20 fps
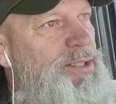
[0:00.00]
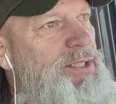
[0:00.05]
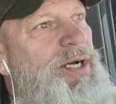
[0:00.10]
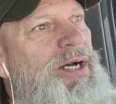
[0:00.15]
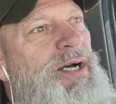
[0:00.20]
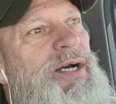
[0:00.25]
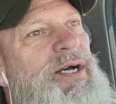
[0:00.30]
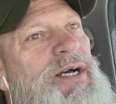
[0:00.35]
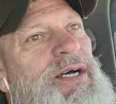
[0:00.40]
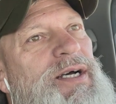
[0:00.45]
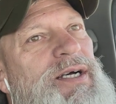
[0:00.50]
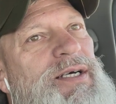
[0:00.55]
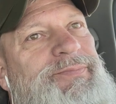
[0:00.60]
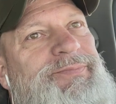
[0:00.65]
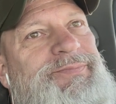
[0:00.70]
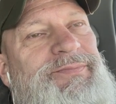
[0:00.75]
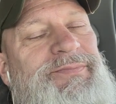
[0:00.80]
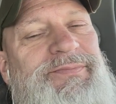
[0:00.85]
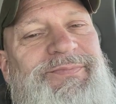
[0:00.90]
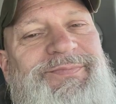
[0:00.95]

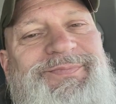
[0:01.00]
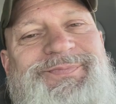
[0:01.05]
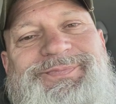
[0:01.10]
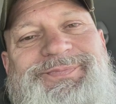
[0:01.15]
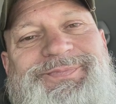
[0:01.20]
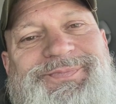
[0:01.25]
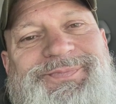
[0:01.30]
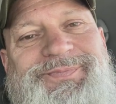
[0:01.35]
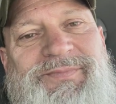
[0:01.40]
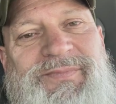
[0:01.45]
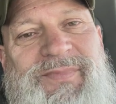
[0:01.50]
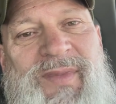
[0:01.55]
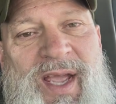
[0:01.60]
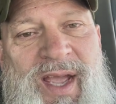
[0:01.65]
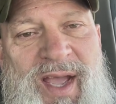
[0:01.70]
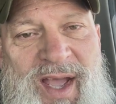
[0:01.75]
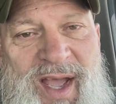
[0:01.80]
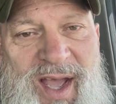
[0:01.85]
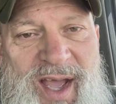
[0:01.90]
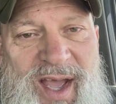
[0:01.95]
Um,
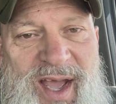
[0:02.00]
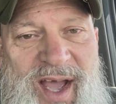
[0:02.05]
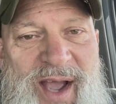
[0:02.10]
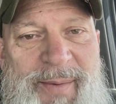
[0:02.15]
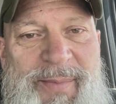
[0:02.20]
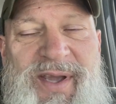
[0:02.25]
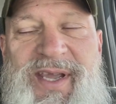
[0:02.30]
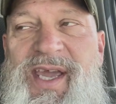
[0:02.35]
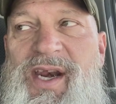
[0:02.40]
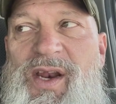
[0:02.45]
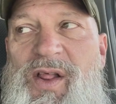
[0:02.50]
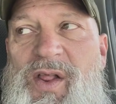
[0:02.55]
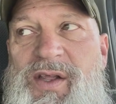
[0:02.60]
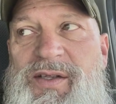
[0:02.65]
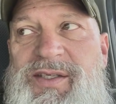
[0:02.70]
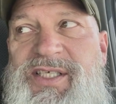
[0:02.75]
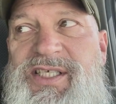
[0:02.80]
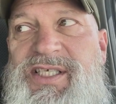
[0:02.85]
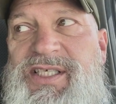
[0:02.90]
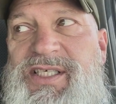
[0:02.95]
I've been getting a
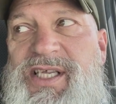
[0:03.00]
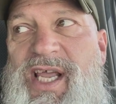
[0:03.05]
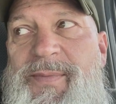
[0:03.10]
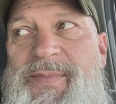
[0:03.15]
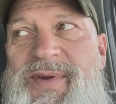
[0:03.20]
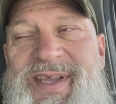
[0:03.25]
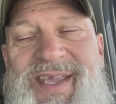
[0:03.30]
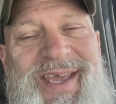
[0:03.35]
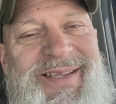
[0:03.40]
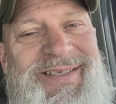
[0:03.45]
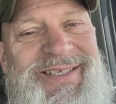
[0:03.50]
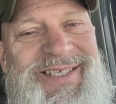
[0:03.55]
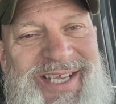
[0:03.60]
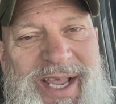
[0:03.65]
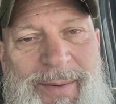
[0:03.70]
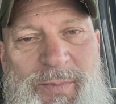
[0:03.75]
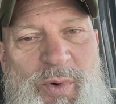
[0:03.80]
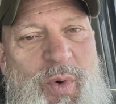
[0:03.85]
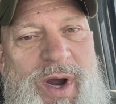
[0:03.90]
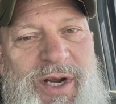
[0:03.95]
little, I've been getting
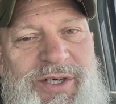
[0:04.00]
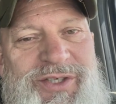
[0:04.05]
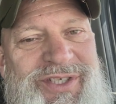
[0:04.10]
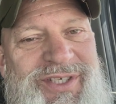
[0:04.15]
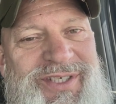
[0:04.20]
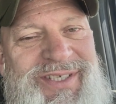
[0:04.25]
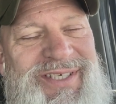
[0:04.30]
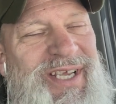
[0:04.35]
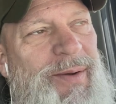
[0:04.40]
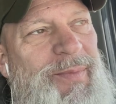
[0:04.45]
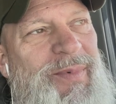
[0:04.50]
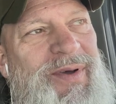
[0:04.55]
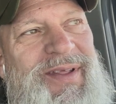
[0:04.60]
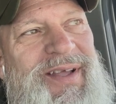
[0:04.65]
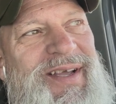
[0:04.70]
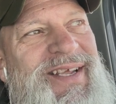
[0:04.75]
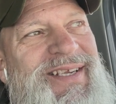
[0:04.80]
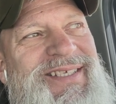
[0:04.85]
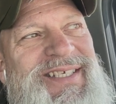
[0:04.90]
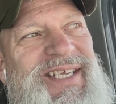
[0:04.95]
some questions. I'm not
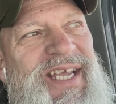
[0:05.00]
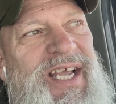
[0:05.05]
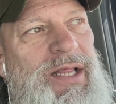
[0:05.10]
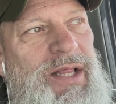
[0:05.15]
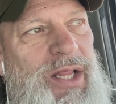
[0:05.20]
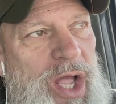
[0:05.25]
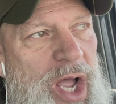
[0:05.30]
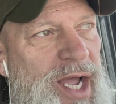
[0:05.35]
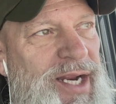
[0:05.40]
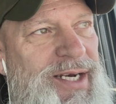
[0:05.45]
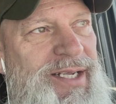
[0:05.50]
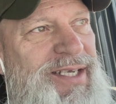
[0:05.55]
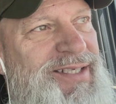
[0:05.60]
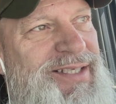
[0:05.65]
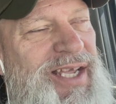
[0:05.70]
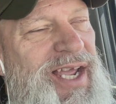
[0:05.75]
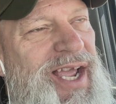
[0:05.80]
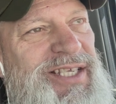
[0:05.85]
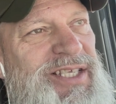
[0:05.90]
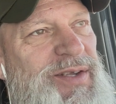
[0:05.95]
gonna say a lot because
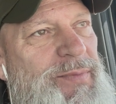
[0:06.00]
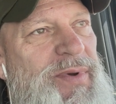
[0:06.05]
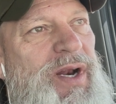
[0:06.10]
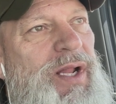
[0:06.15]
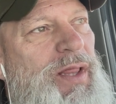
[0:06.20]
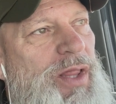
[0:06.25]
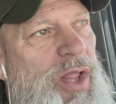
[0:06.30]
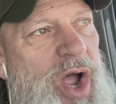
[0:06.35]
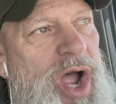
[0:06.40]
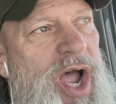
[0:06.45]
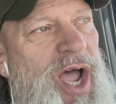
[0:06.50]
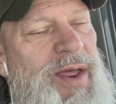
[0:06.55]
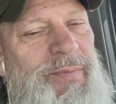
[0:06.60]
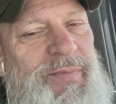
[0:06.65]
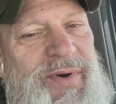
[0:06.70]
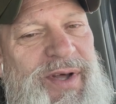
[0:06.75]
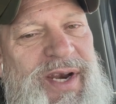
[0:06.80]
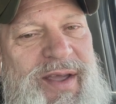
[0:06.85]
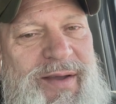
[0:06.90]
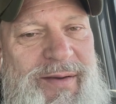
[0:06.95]
it hasn't been a lot,
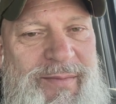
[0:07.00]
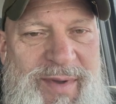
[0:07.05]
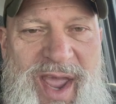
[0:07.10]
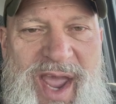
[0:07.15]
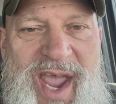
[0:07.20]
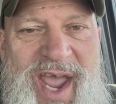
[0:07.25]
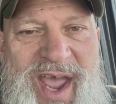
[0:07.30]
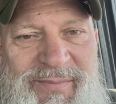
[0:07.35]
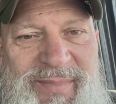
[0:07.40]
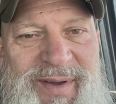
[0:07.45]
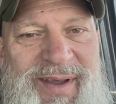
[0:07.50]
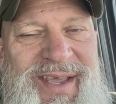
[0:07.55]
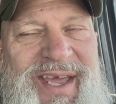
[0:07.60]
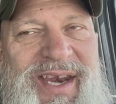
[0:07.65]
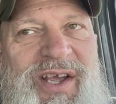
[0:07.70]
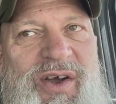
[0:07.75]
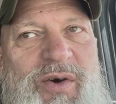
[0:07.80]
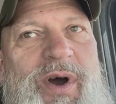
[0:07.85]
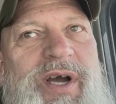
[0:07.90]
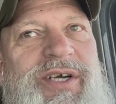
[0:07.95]
but I, I, have been
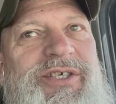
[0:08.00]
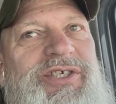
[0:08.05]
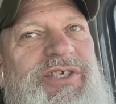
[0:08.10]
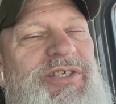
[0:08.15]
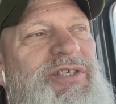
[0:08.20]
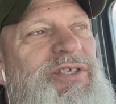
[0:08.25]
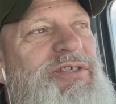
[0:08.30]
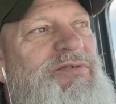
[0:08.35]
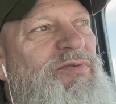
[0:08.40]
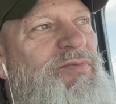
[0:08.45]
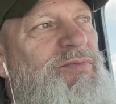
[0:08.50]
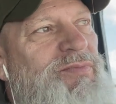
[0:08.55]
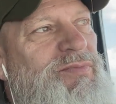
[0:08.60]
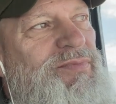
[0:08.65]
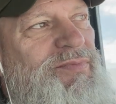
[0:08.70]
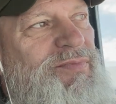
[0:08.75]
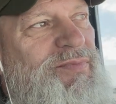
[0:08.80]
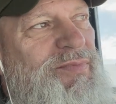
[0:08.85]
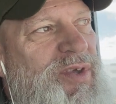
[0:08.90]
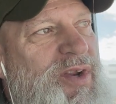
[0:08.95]
getting questions from
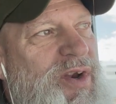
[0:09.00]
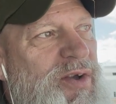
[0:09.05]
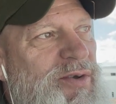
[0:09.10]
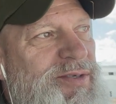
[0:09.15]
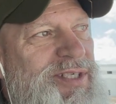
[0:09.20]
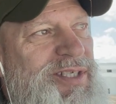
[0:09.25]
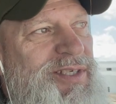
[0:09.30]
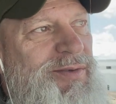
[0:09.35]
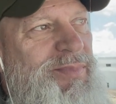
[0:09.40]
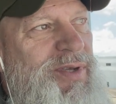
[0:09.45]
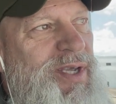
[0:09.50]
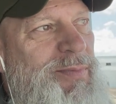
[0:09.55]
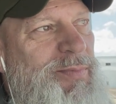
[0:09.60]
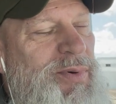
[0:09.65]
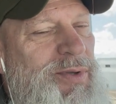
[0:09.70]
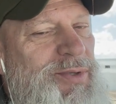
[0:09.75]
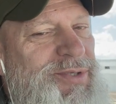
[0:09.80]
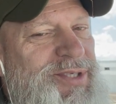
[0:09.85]
you know some people.